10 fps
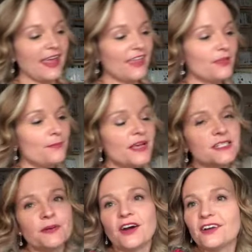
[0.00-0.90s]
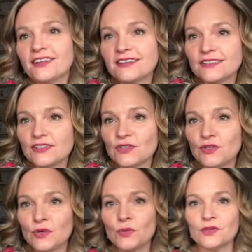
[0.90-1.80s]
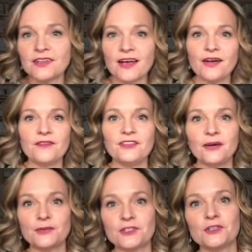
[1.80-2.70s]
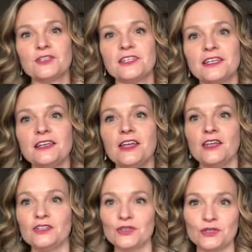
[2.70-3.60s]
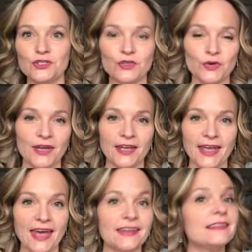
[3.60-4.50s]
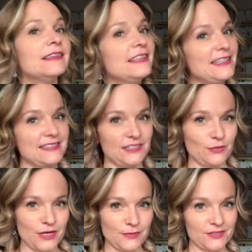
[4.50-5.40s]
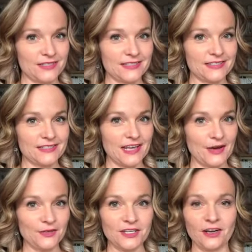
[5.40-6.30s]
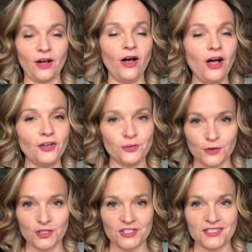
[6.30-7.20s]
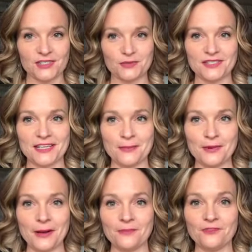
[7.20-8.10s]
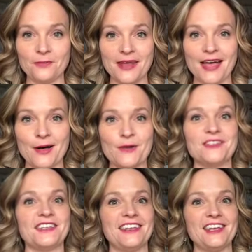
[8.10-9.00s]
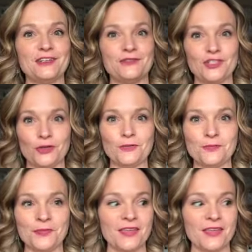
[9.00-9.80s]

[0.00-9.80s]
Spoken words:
And the best part is you will now have the opportunity to enjoy at least a 20% discount on all your purchases with Stampin' Up! From now until the end of June.